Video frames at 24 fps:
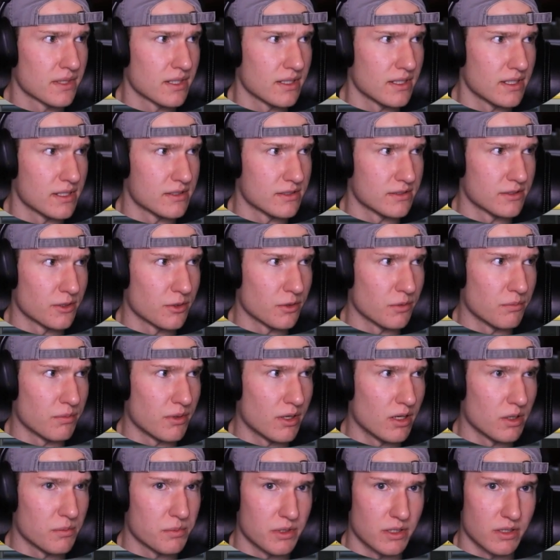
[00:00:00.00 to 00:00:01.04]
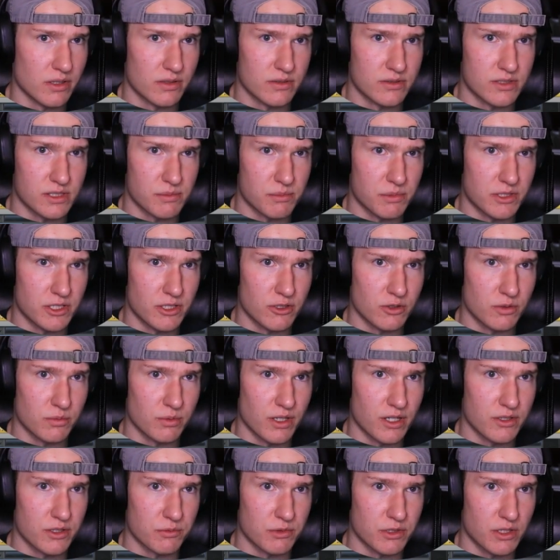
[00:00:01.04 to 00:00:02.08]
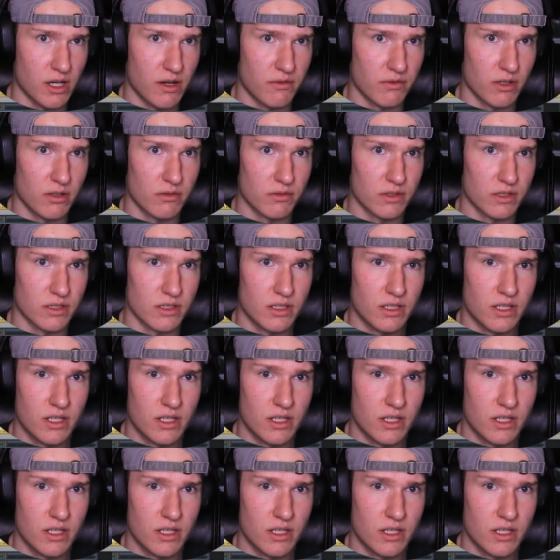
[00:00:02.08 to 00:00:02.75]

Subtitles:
It's this little ball up here. It says material browser when you hover over it.